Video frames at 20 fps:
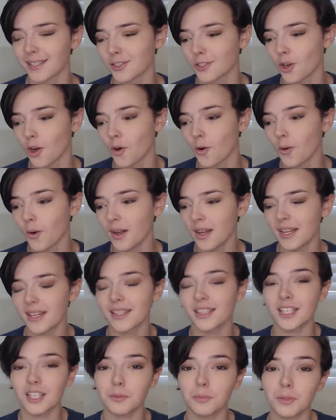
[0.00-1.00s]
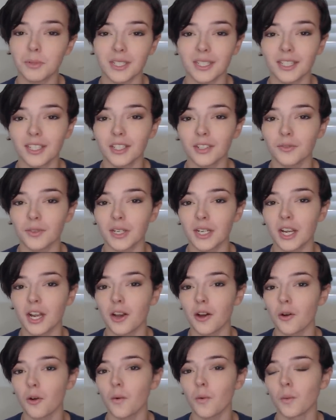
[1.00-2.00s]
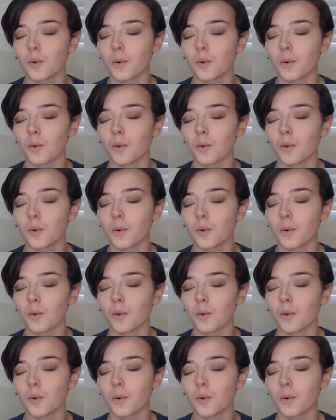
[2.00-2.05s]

so this particular video